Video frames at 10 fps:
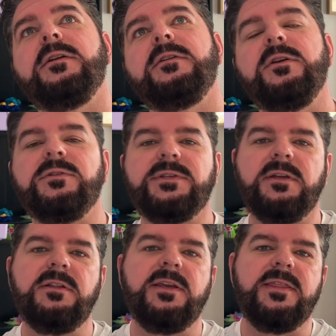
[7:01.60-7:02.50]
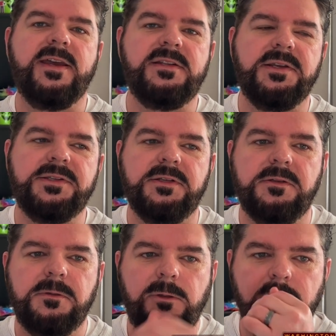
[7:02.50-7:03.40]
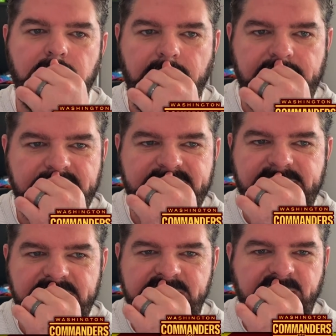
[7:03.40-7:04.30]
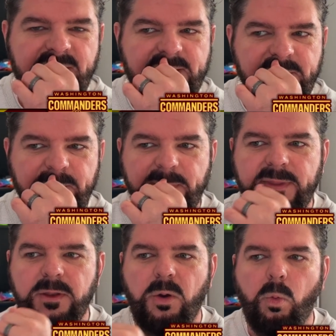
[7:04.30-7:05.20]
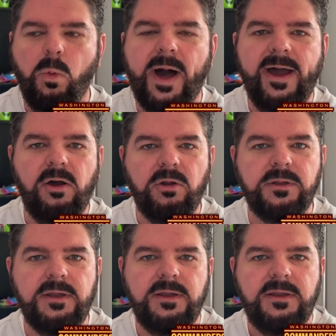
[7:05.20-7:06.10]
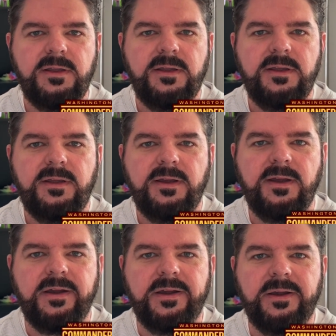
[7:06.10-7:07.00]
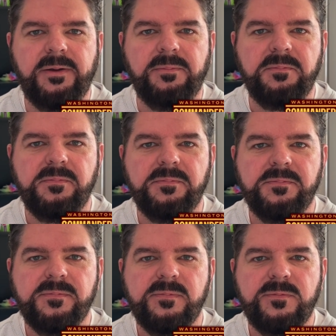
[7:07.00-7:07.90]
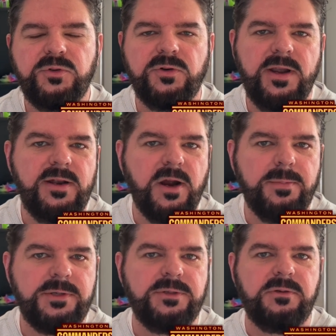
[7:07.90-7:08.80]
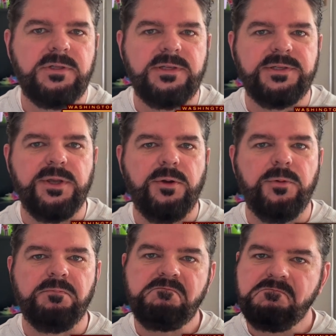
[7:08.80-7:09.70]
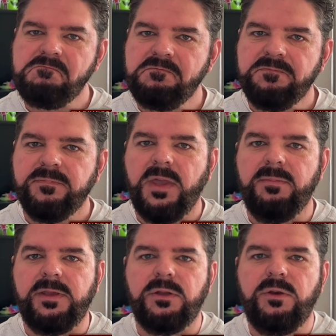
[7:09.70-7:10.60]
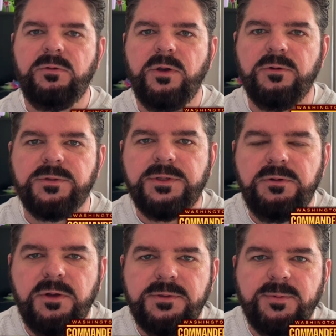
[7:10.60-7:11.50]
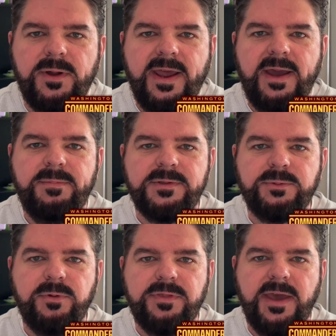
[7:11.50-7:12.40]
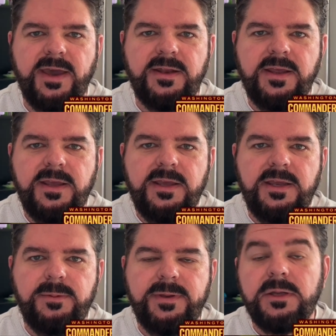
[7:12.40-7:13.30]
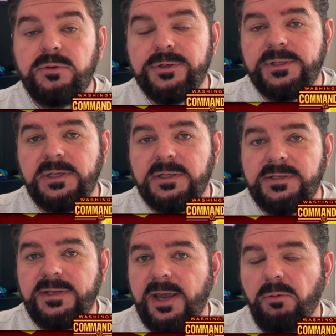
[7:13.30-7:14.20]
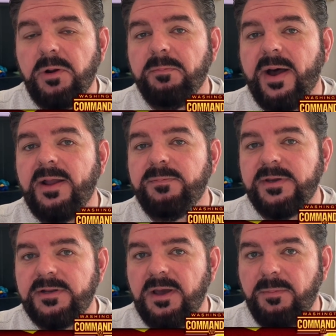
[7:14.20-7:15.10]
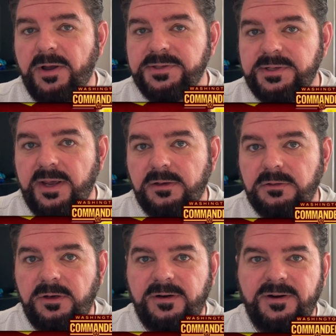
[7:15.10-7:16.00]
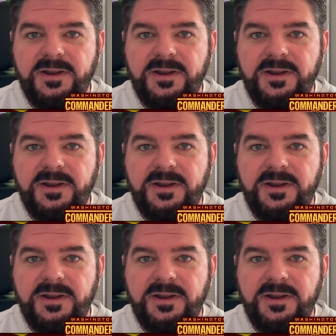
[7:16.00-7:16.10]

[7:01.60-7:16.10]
you know, suddenly that doesn't look like such a wild um, trade opportunity. So, I mean, who knows? Who knows what happens with that? It'd be interesting to see. I wouldn't mind picking up Austin Ekeler.